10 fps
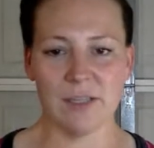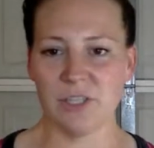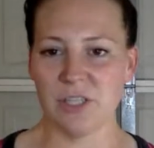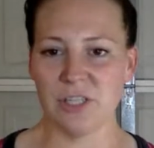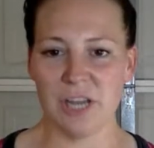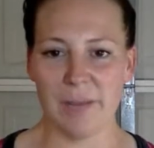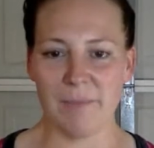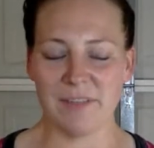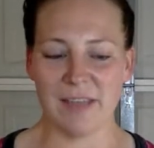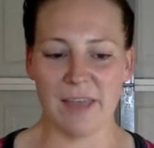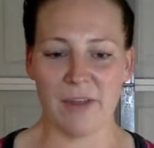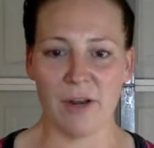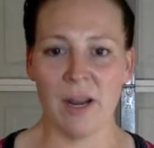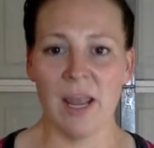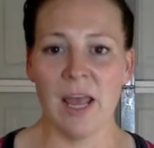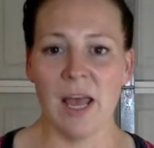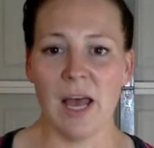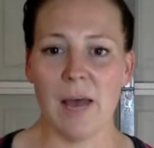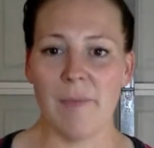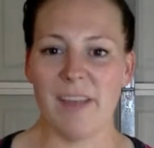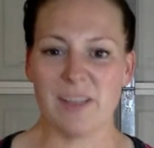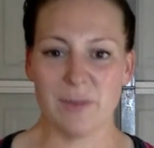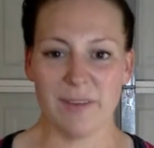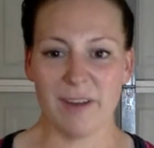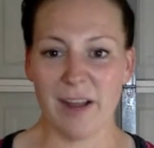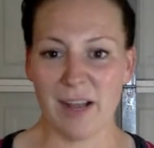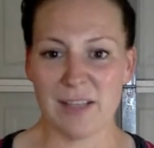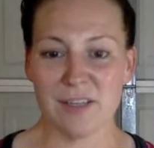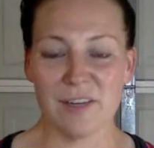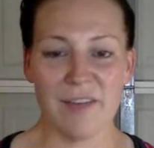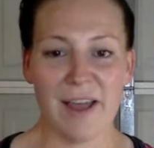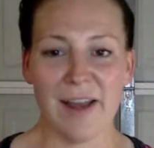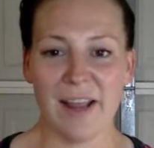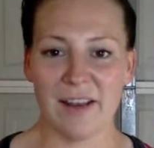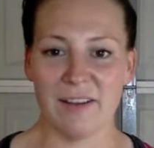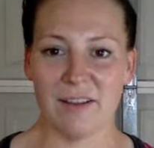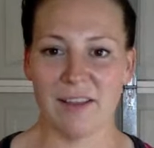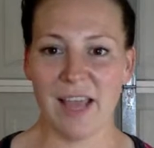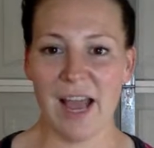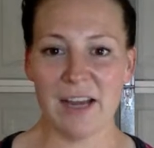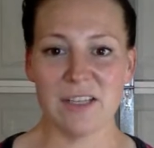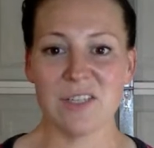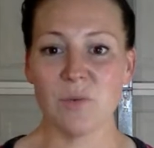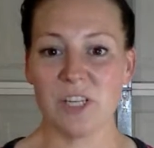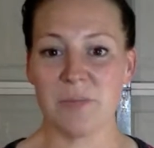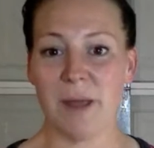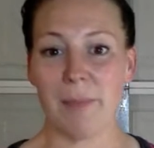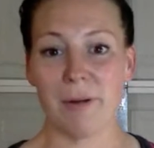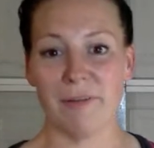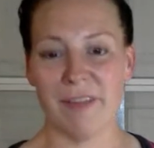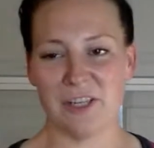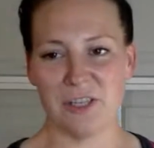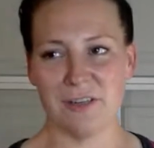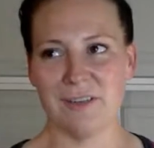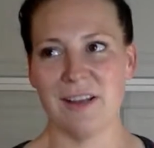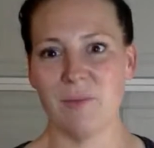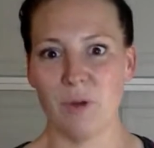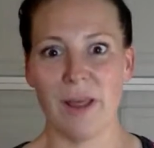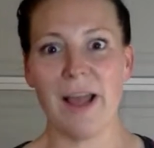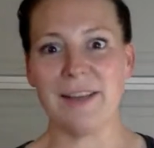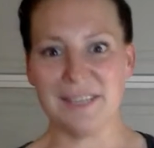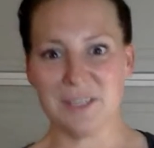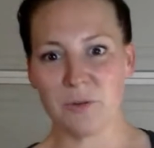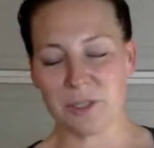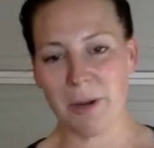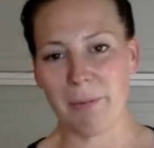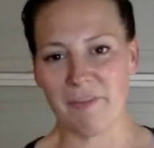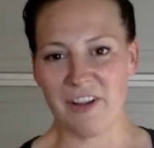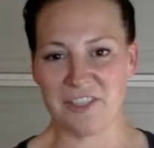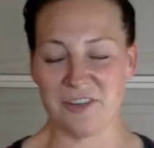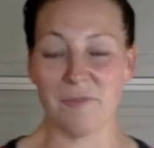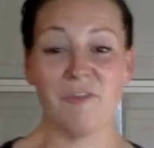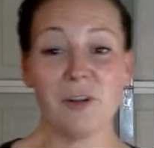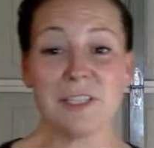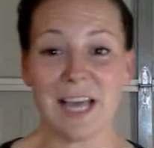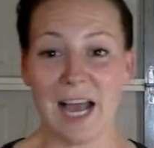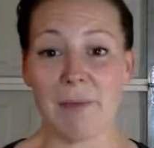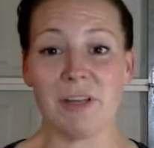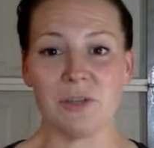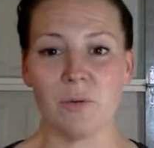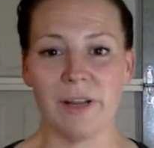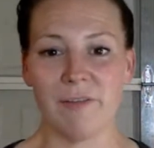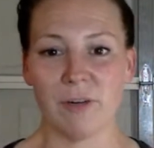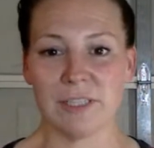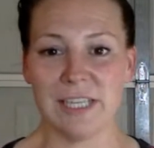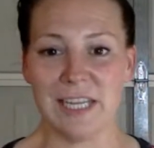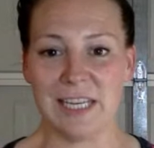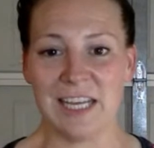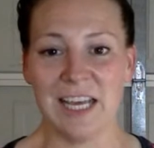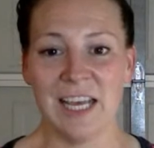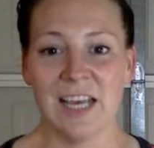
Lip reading: into shape together, that's whenever I got certified and kind of switched my profession. Well, I did switch my profession full-time in 2014